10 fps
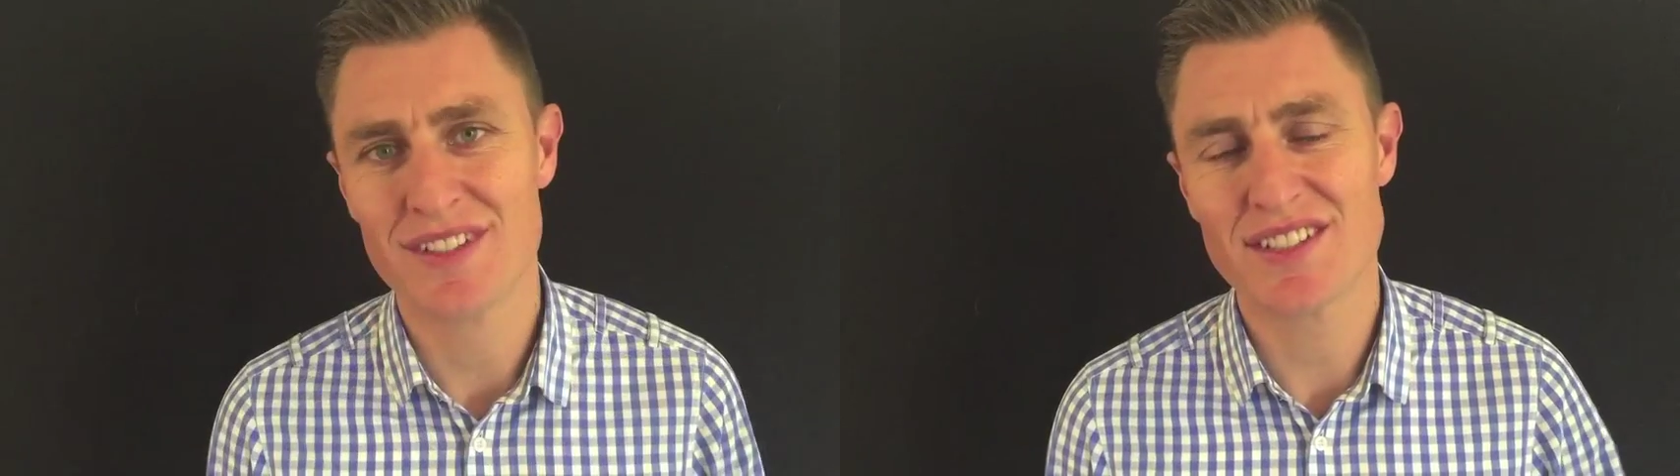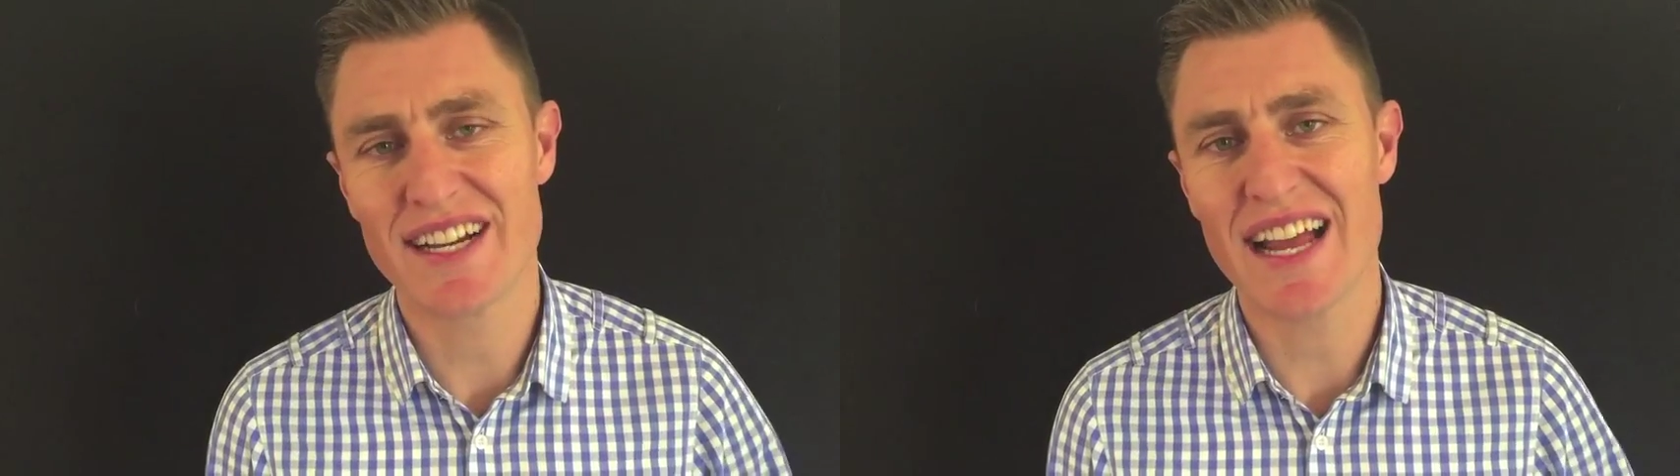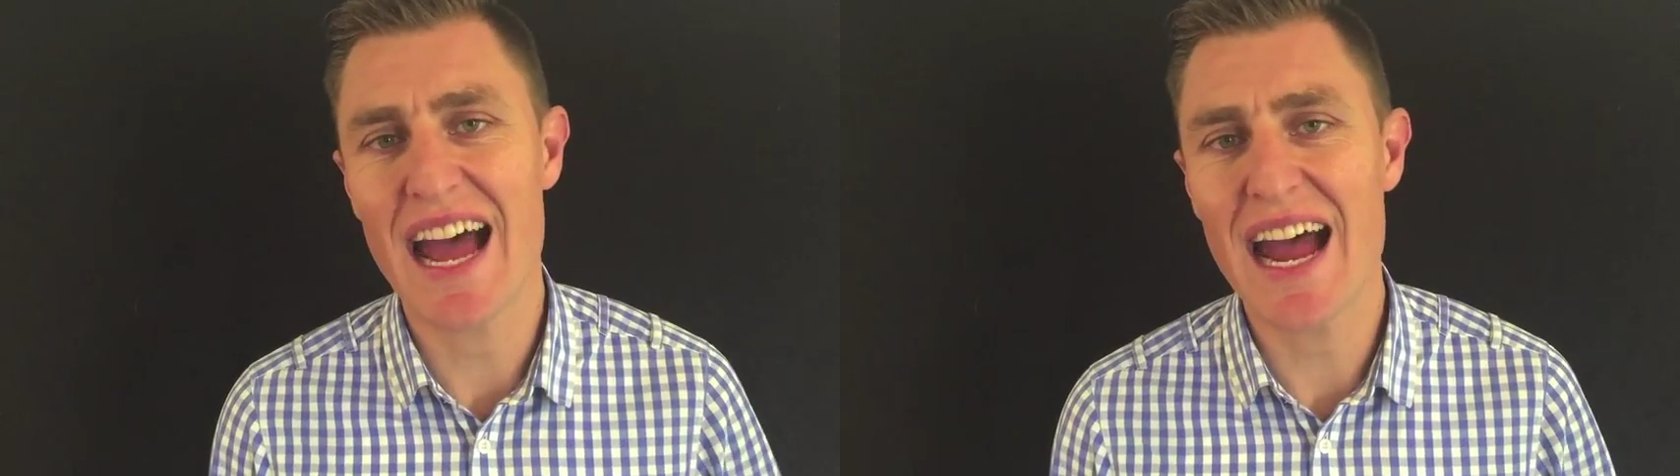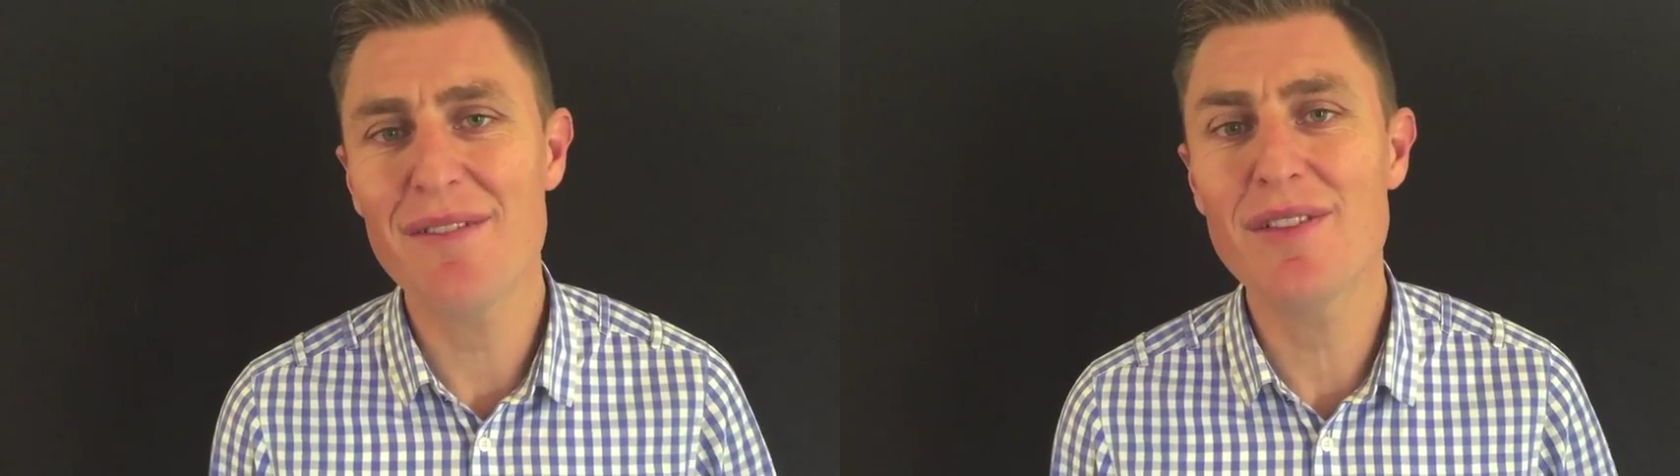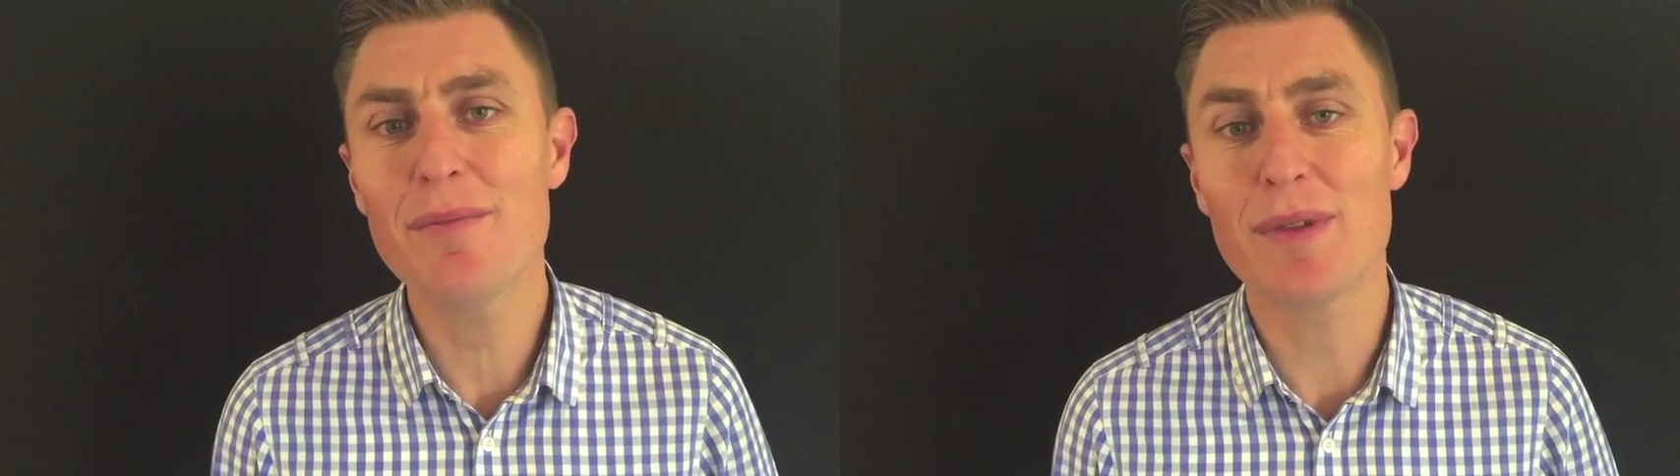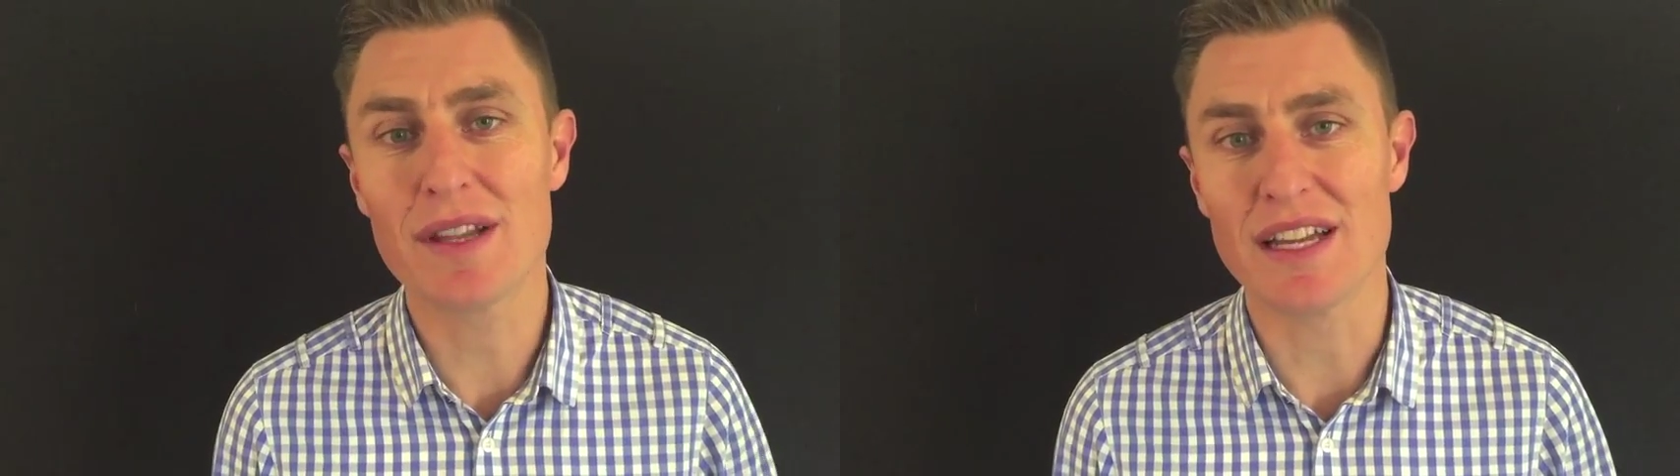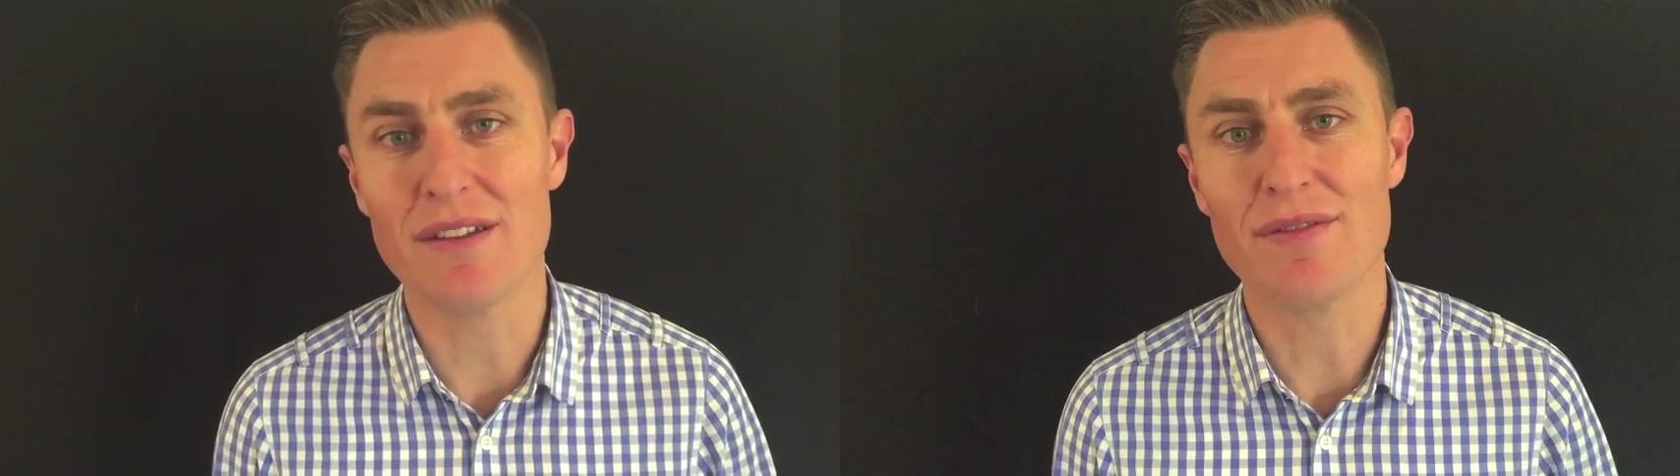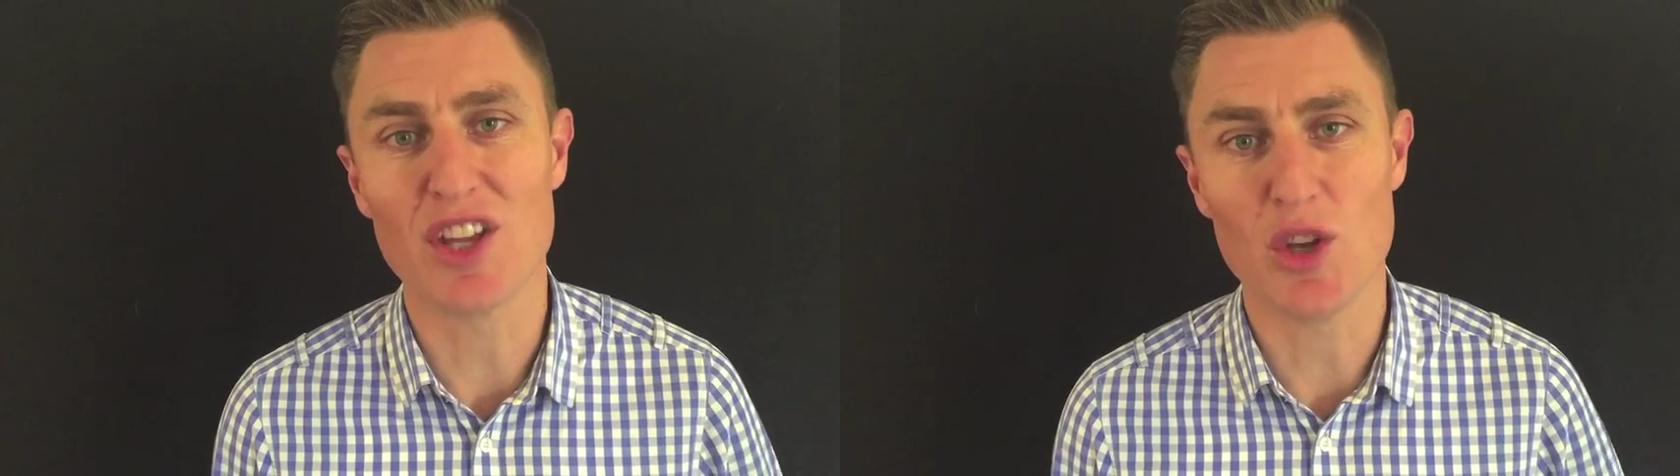See, to have the
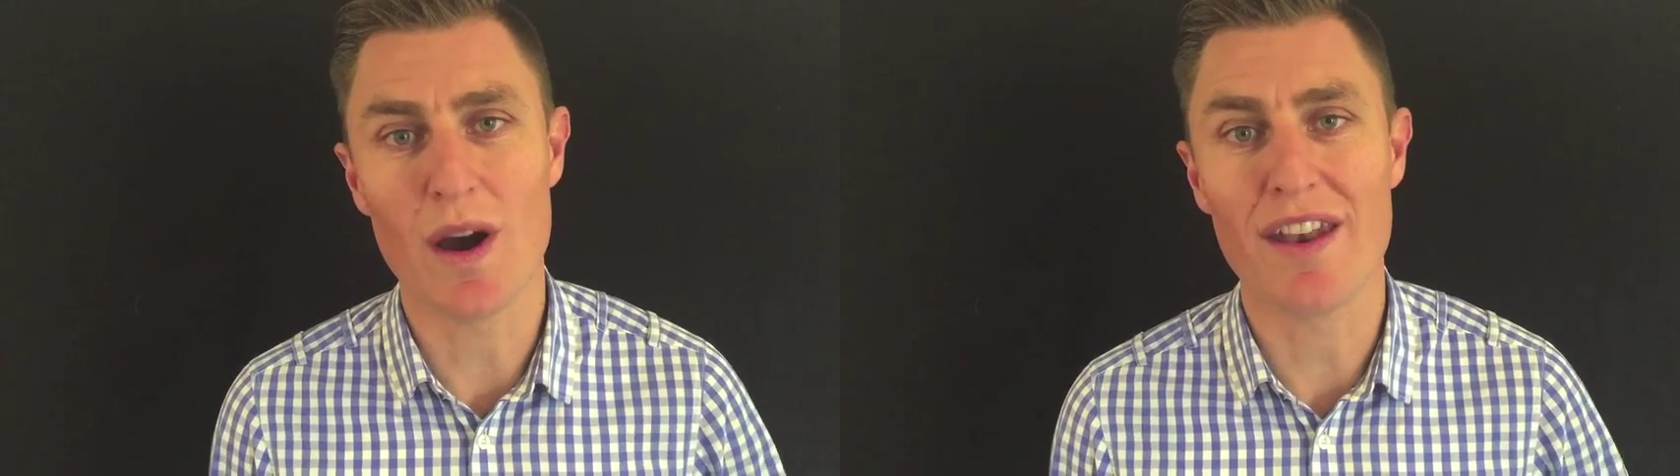belief that you